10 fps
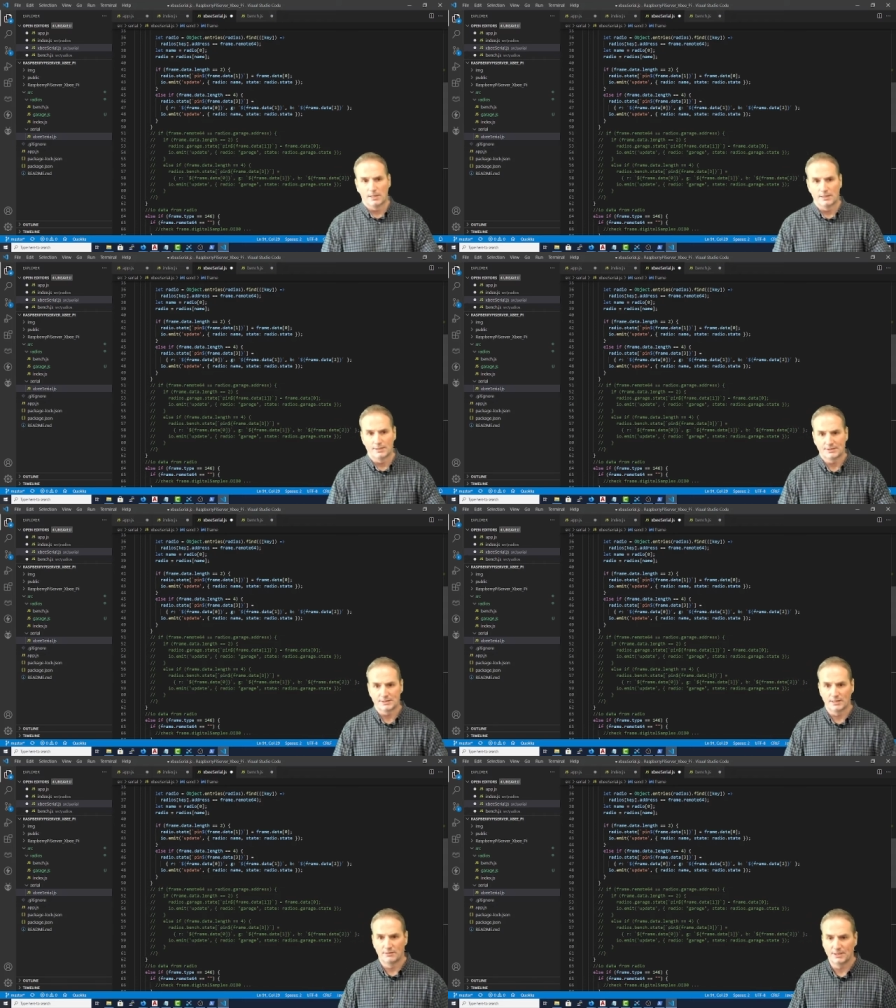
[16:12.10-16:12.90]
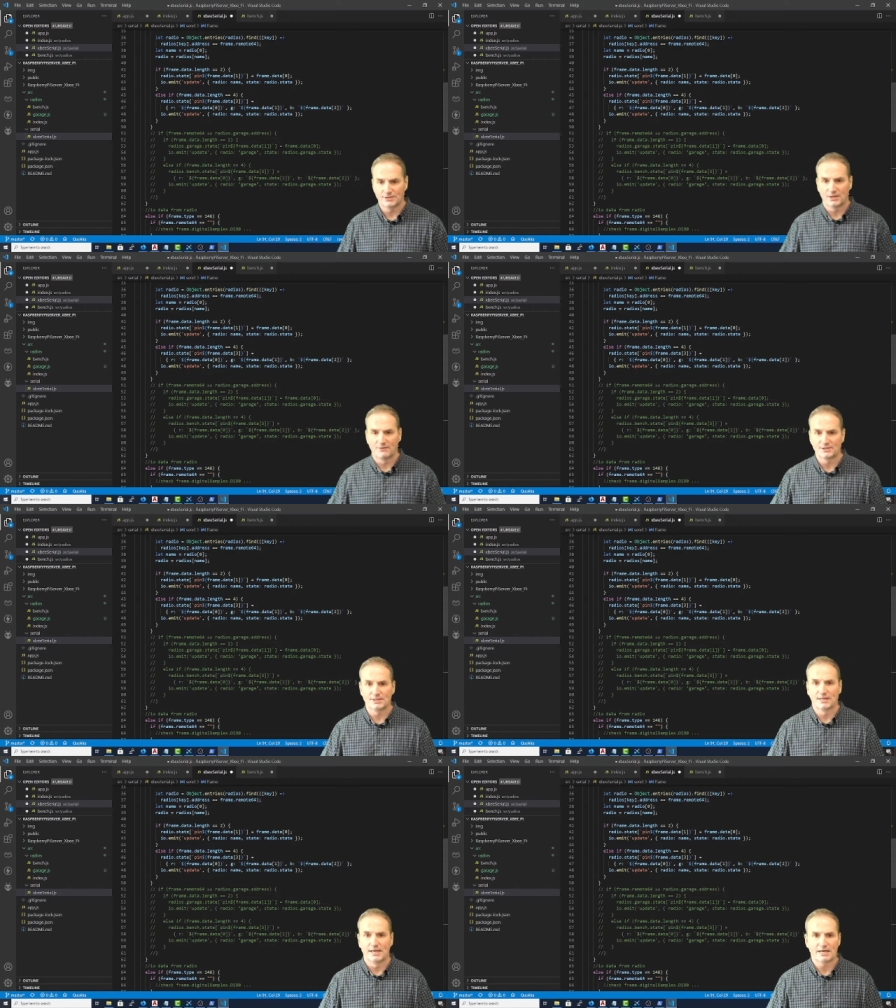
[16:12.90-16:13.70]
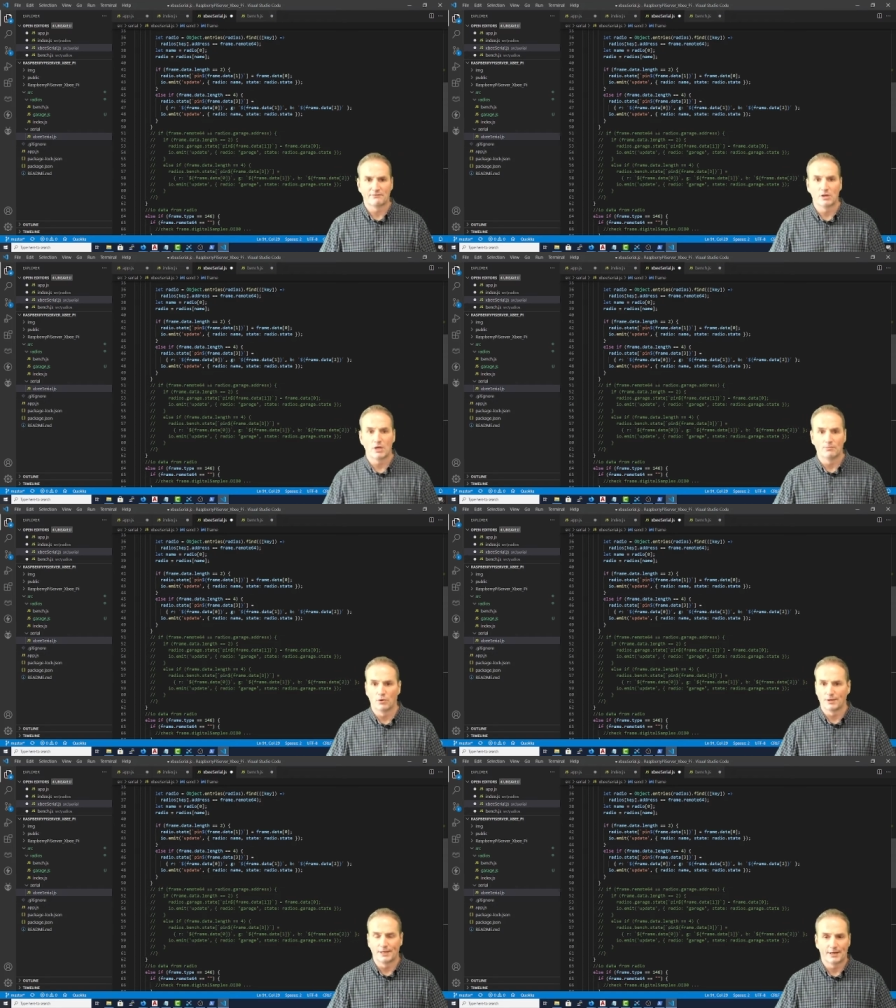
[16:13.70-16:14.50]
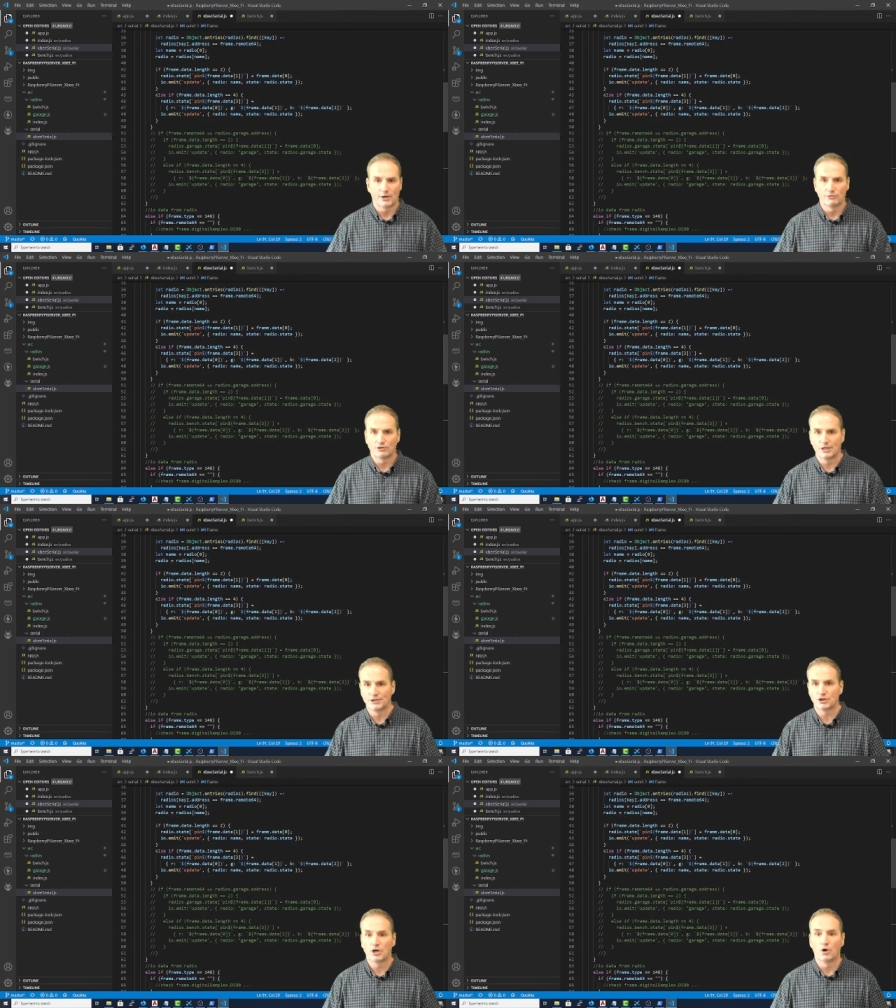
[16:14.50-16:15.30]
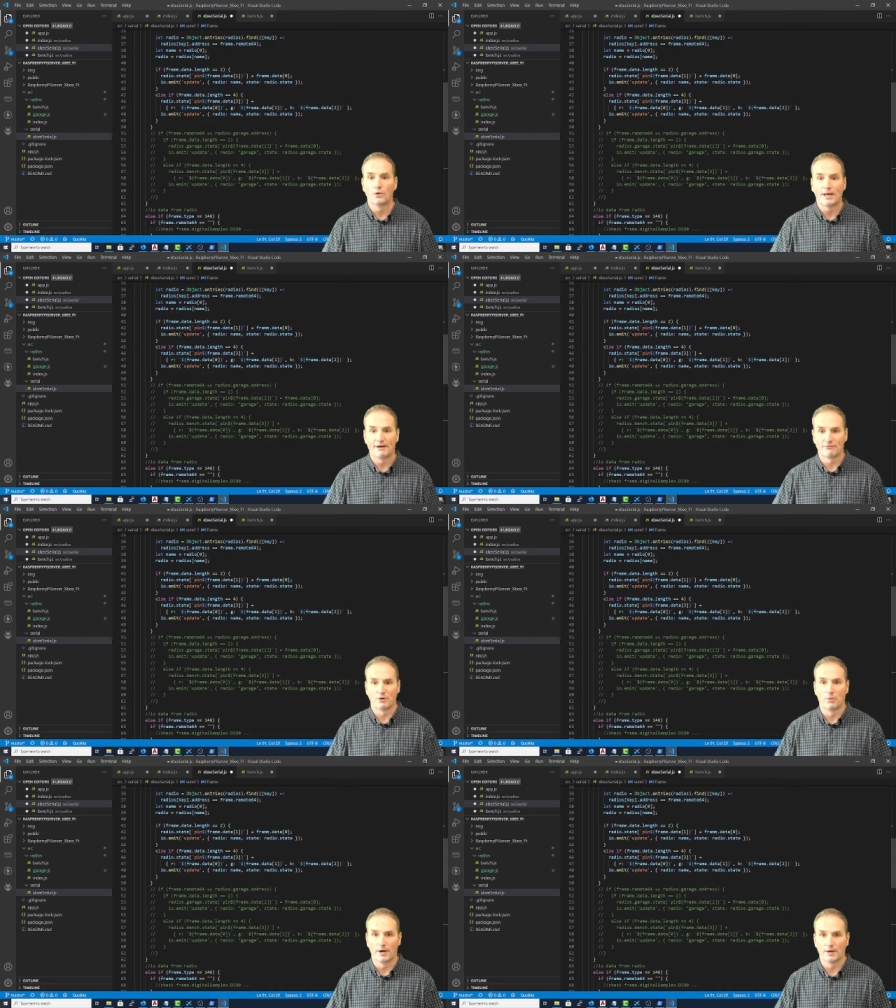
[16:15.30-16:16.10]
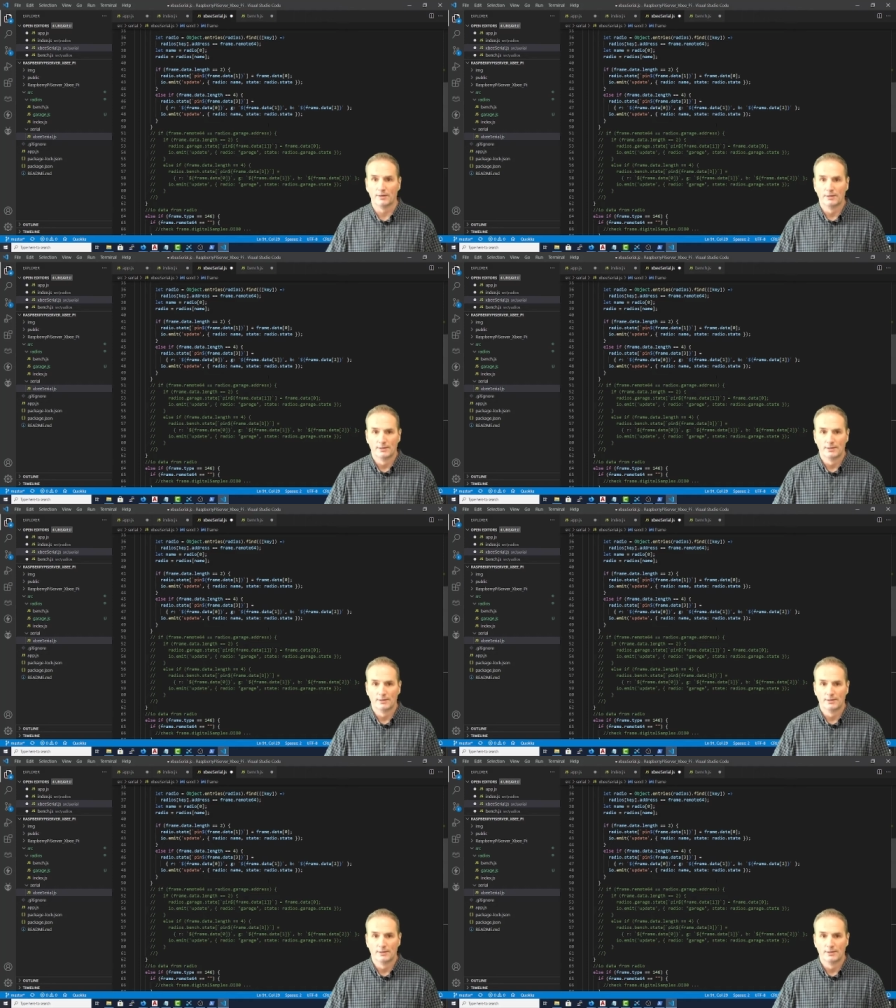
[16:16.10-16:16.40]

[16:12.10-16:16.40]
it's obviously a heck of a lot more. You got to go change code everywhere.